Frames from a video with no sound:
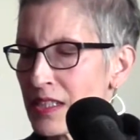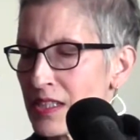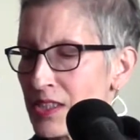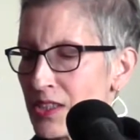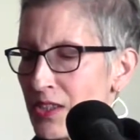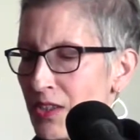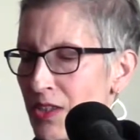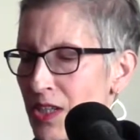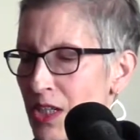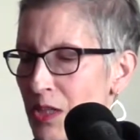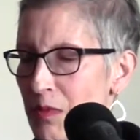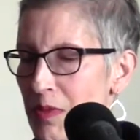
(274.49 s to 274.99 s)

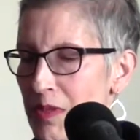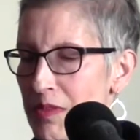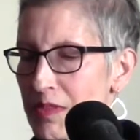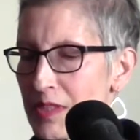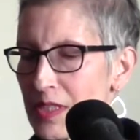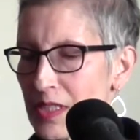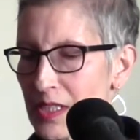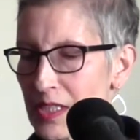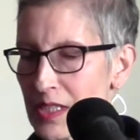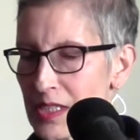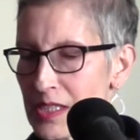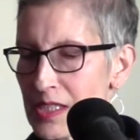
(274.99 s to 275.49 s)
starting with
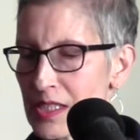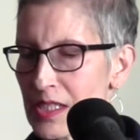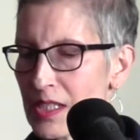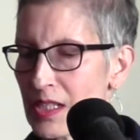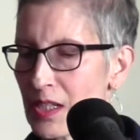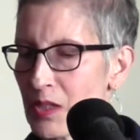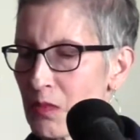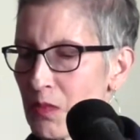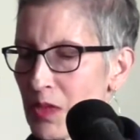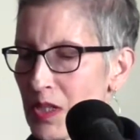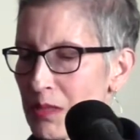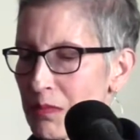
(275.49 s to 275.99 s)
Dickinson
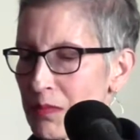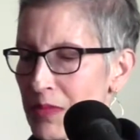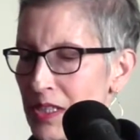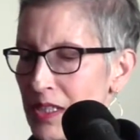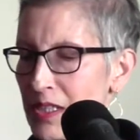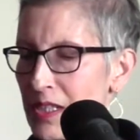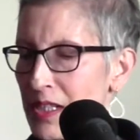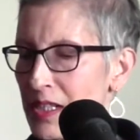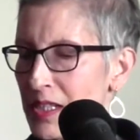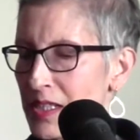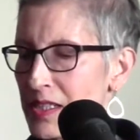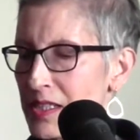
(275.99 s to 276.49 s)
and
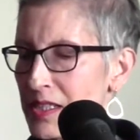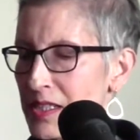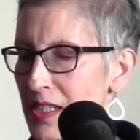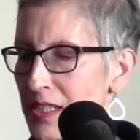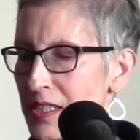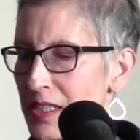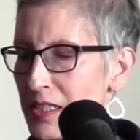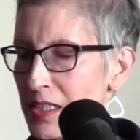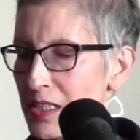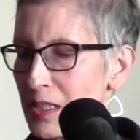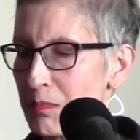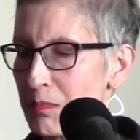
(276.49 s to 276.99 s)
Whitman and extending